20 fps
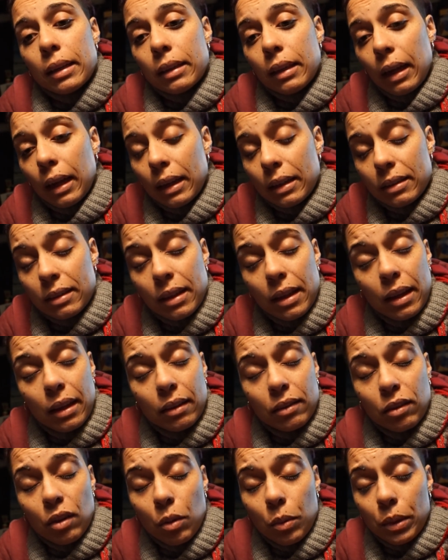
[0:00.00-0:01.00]
like I said,
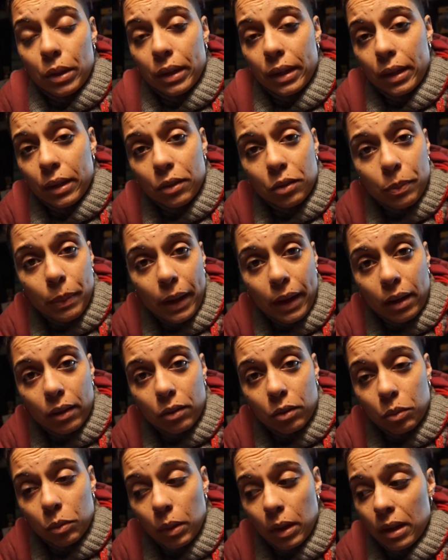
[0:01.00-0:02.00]
it's nowhere near as bad
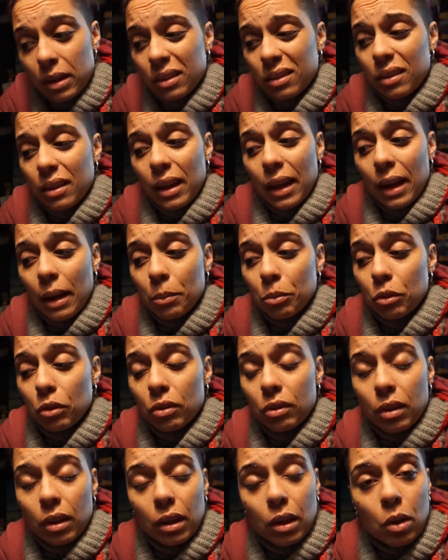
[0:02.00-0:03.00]
as it was and I'm
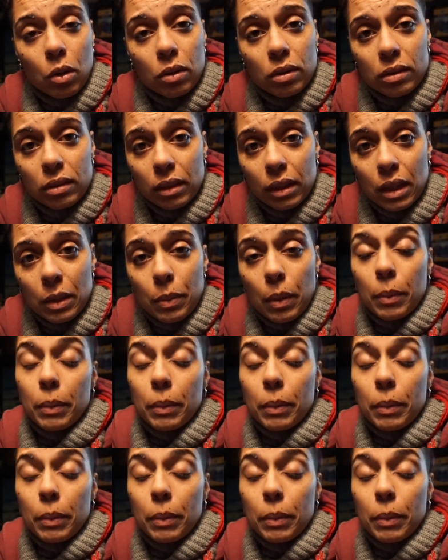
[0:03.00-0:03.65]
just gonna go to sleep.